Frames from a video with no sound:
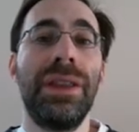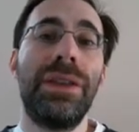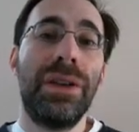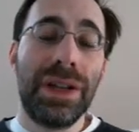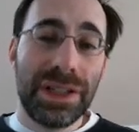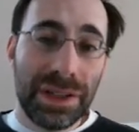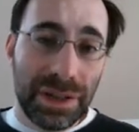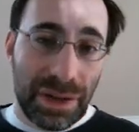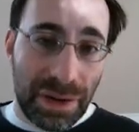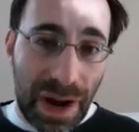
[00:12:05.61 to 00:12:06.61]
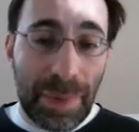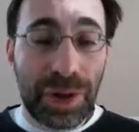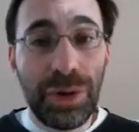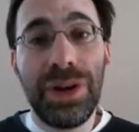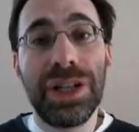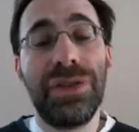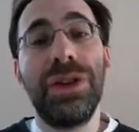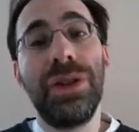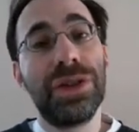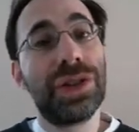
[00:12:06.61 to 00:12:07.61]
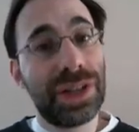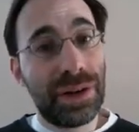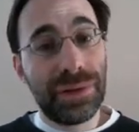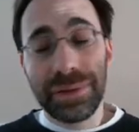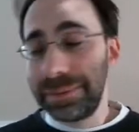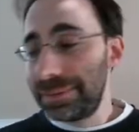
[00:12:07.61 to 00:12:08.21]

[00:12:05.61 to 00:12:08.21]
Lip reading: there are opportunities for you to do this yourself.